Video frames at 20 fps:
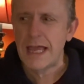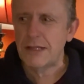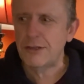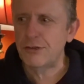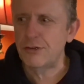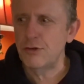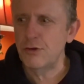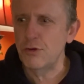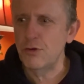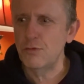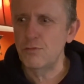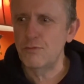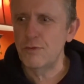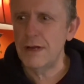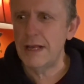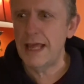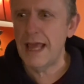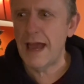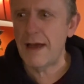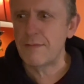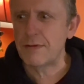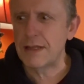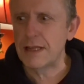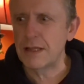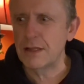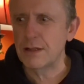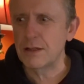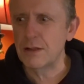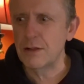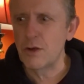to really have a
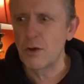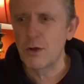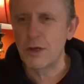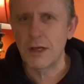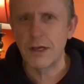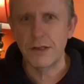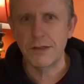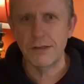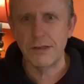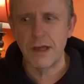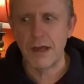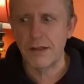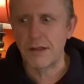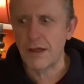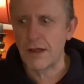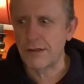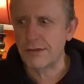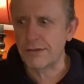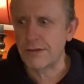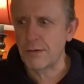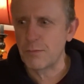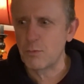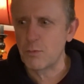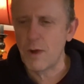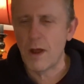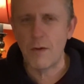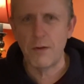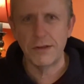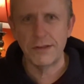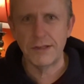little look at
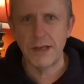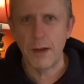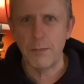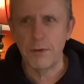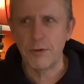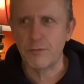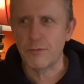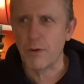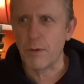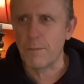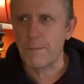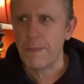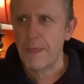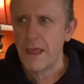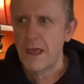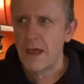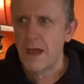where it's coming from.